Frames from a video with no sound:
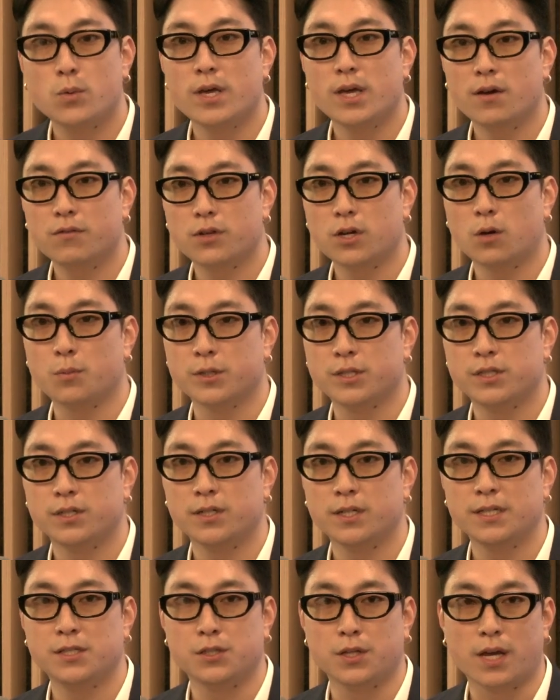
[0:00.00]
we have the
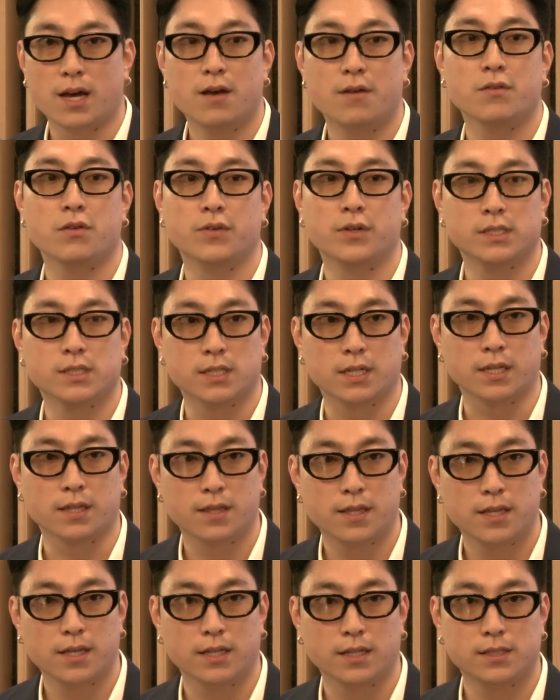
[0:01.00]
opportunity to have events like
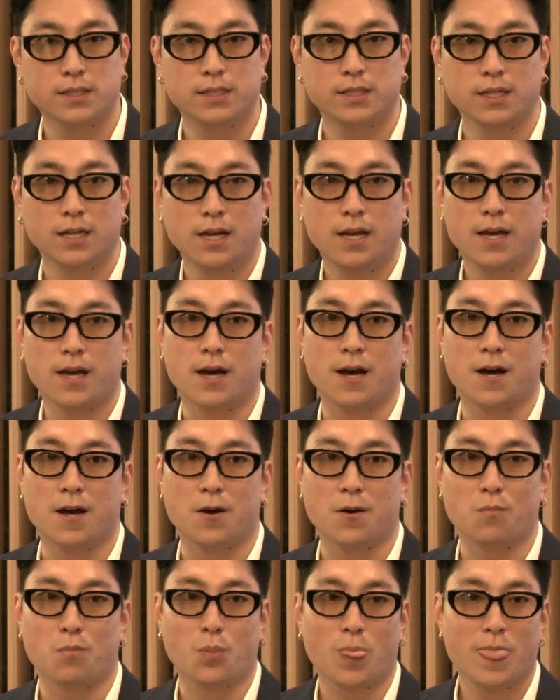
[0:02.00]
this,
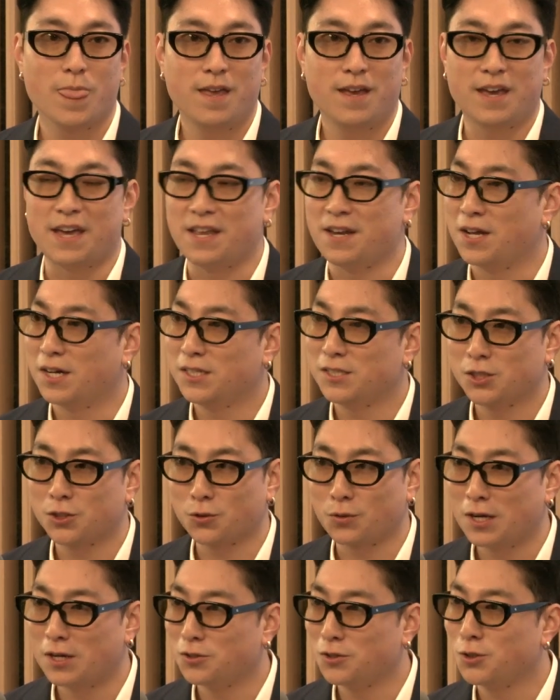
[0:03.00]
and not
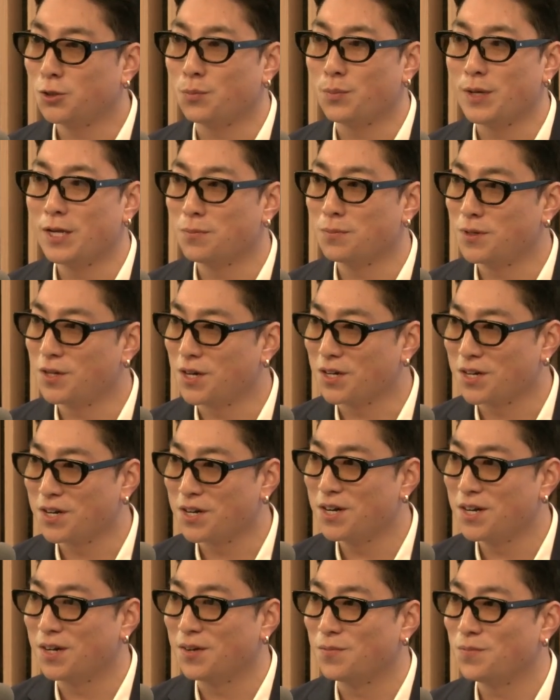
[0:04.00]
scrounge through
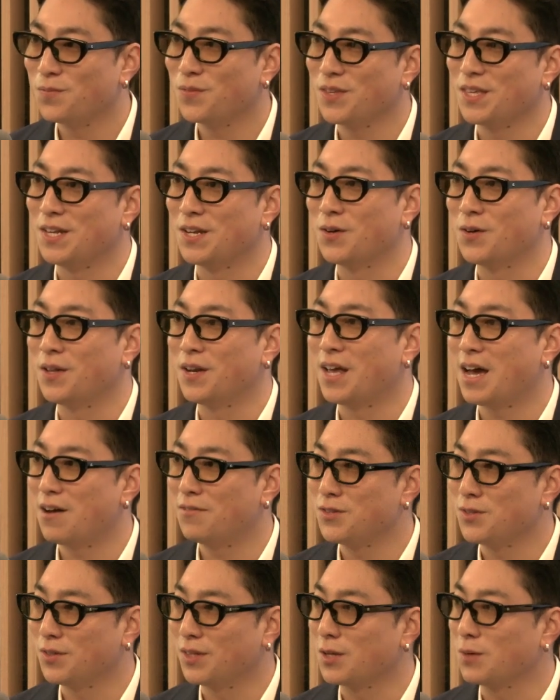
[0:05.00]
meetup.com, and
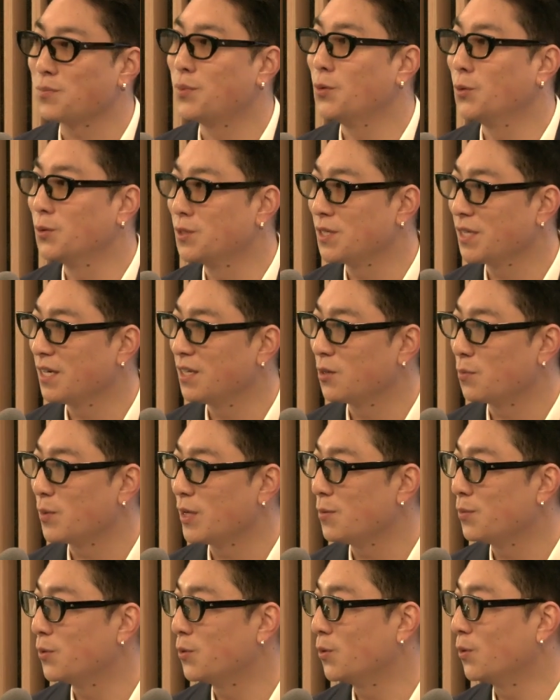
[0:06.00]
have to pull together
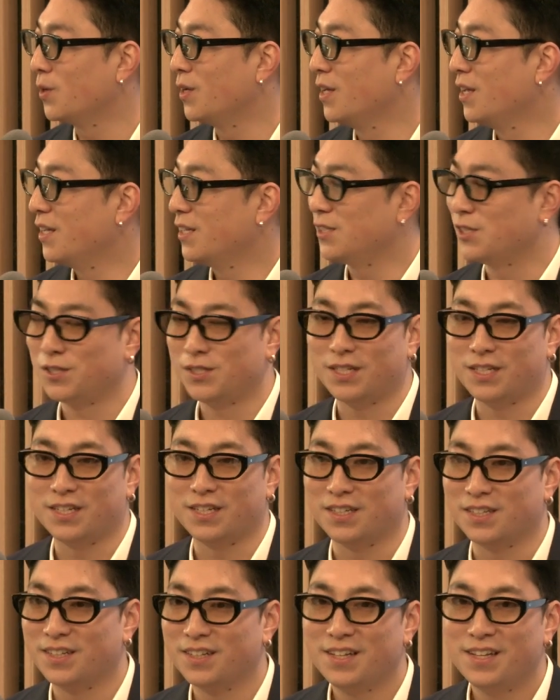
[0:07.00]
people just
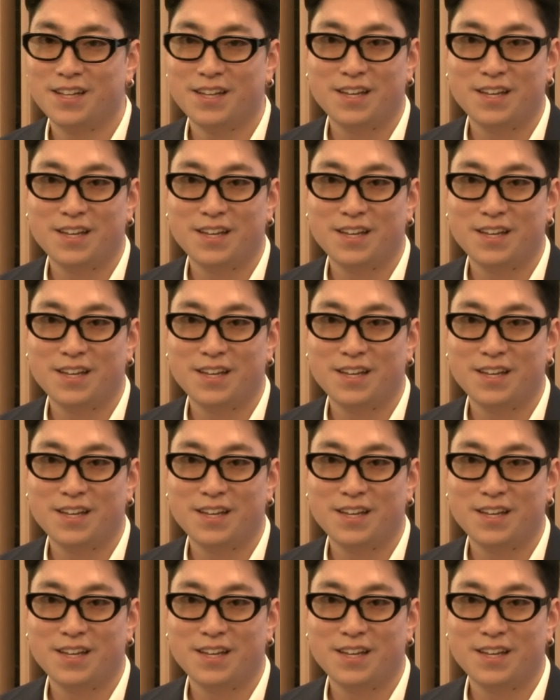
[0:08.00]
to